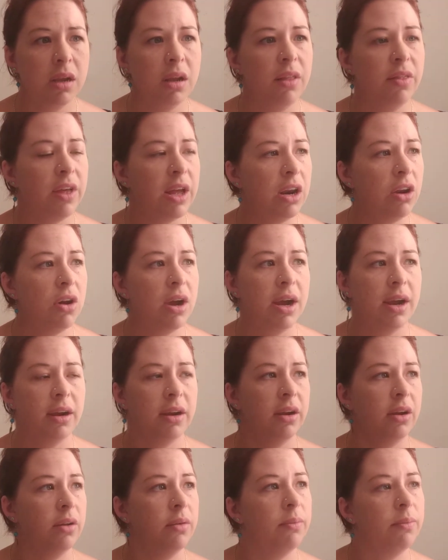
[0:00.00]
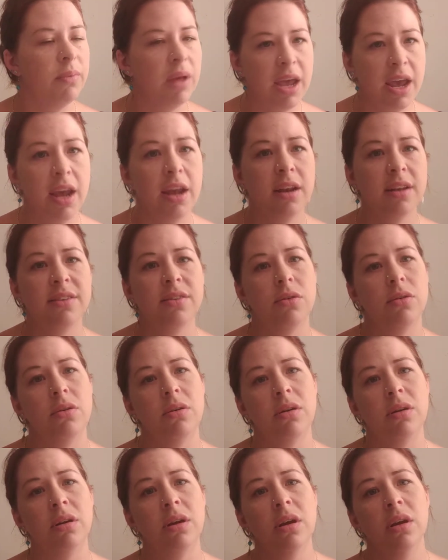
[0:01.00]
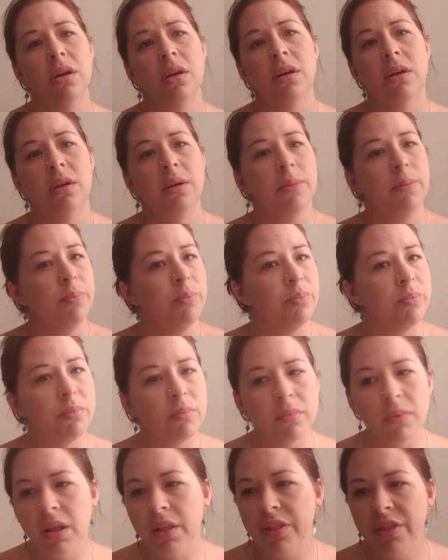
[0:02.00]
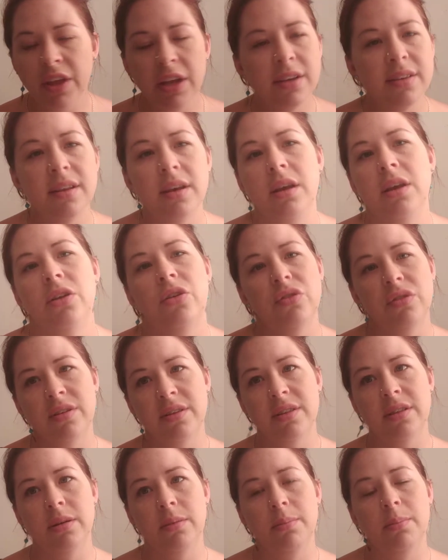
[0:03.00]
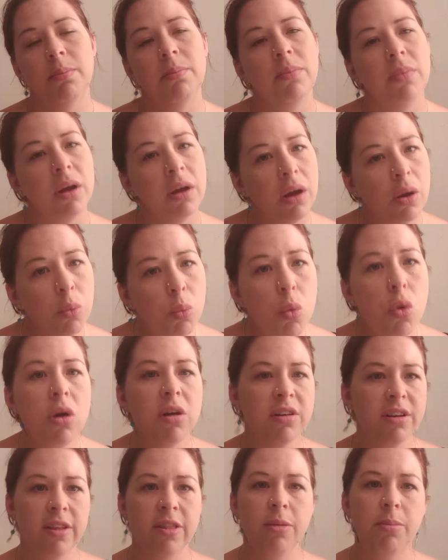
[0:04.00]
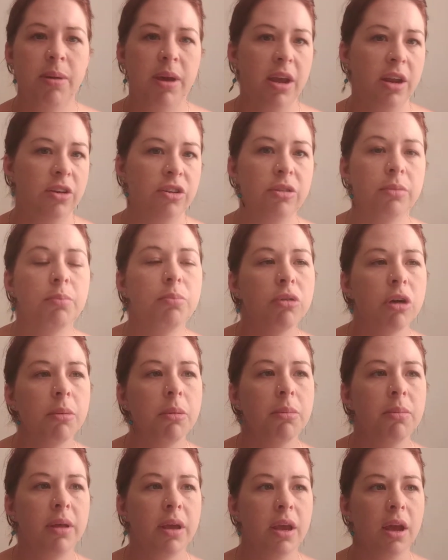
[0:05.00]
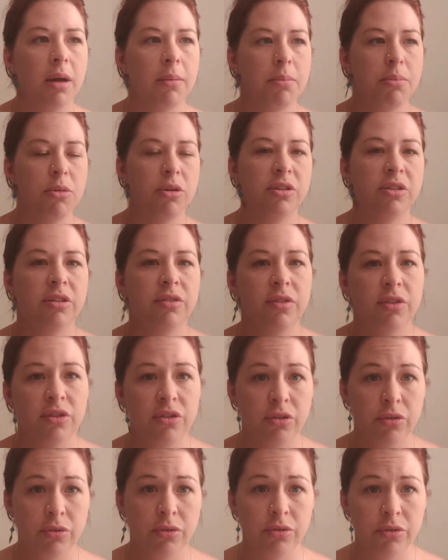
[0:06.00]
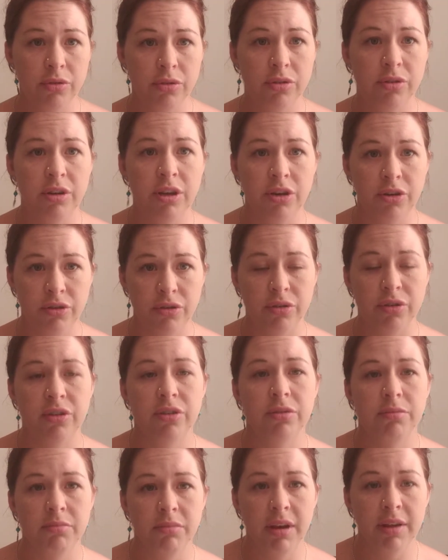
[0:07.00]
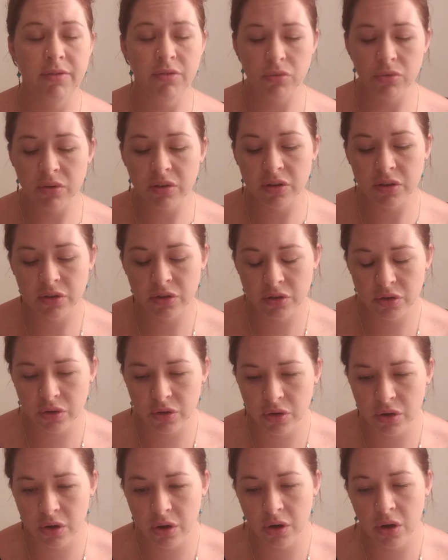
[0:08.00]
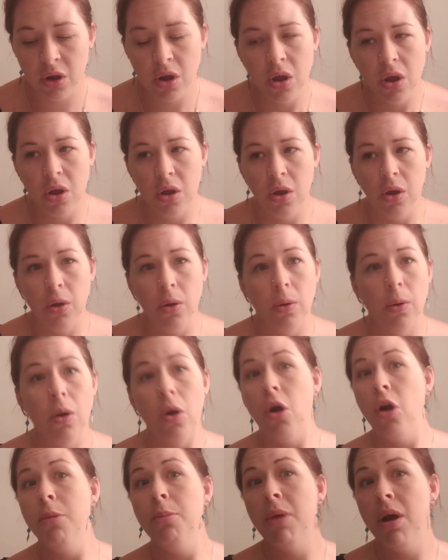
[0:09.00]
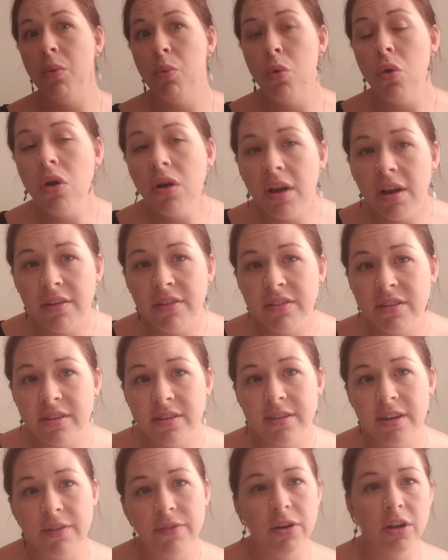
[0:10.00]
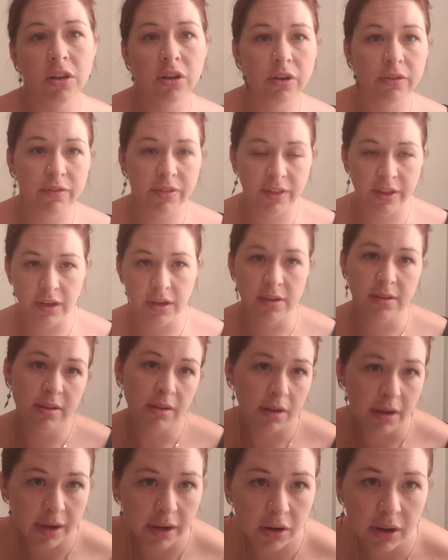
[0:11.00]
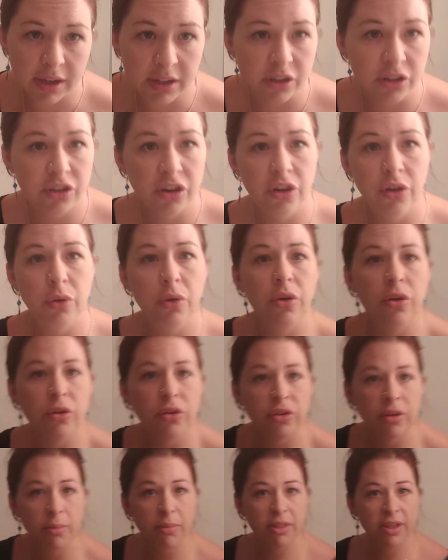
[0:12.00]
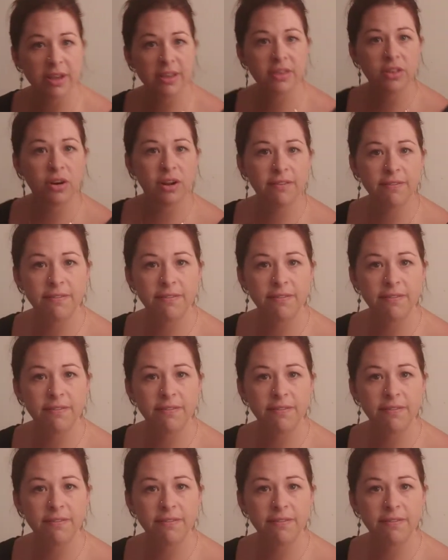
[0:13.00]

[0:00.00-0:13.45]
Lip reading: They like hands-on, things that interest them. A walk down the beach, probably up most of the children's interest levels. So on my walk I discovered a lot of things. I'd like to show you some things that I